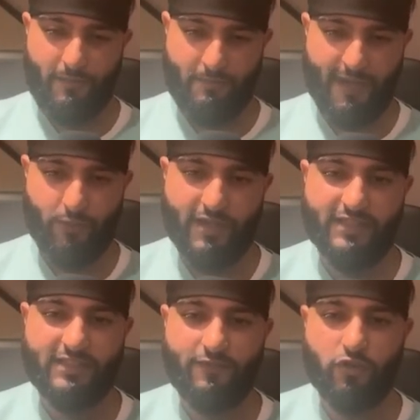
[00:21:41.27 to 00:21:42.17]
Madueke
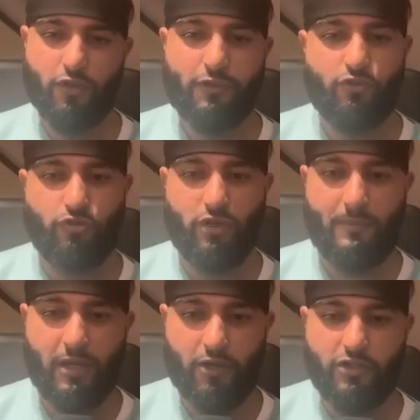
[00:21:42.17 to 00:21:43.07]
has never gone through a
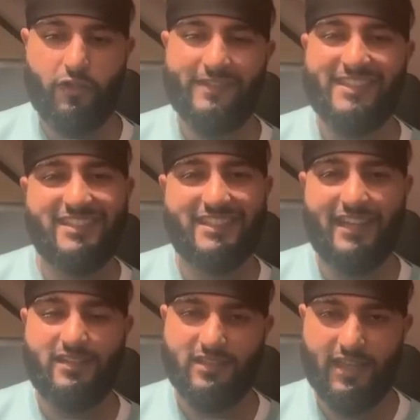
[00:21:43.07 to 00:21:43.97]
period of
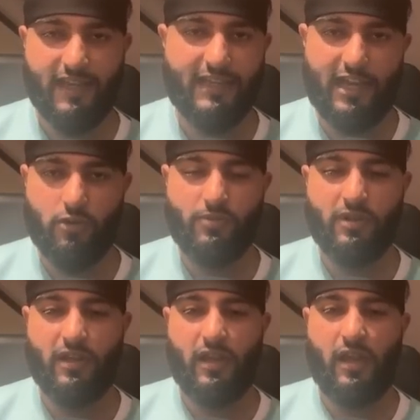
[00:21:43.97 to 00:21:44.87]
sustained attacking
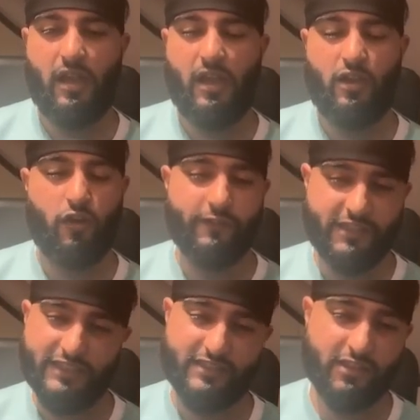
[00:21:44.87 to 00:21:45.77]
output.
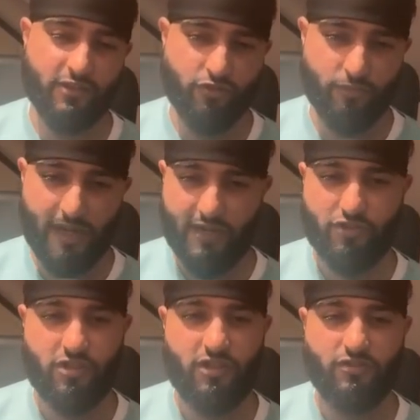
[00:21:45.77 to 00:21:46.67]
Obviously, this is a new
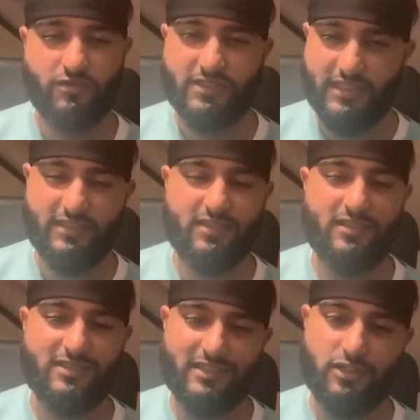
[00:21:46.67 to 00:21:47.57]
manager, a new season,
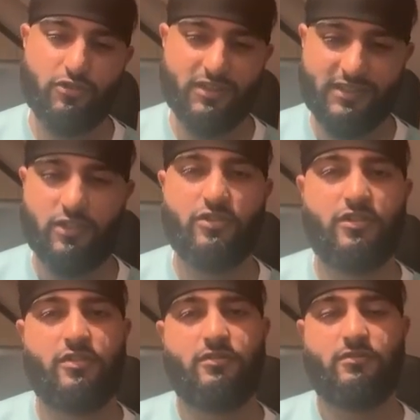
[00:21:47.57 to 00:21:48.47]
etc.,
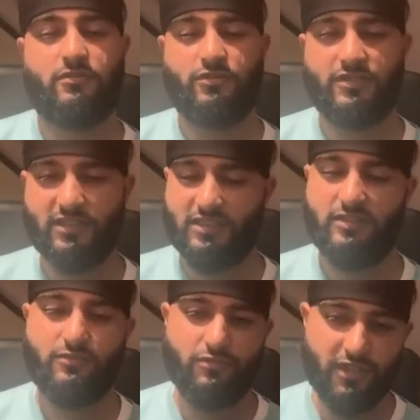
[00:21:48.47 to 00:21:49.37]
etc.
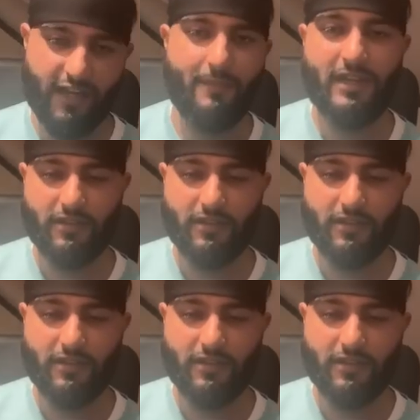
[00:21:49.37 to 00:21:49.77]
System, new dynamic.